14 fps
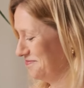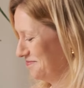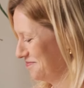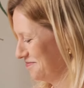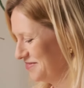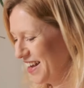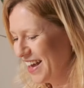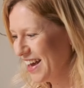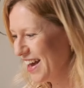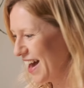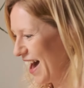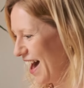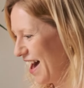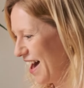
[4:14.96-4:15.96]
um,
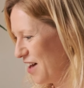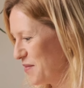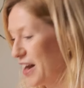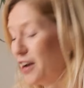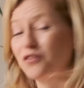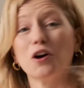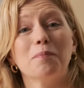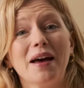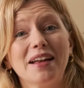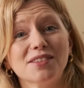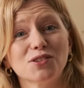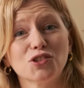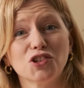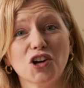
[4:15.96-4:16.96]
and I've got a
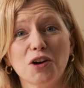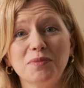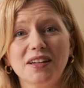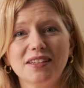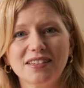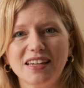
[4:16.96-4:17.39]
pencil sharpener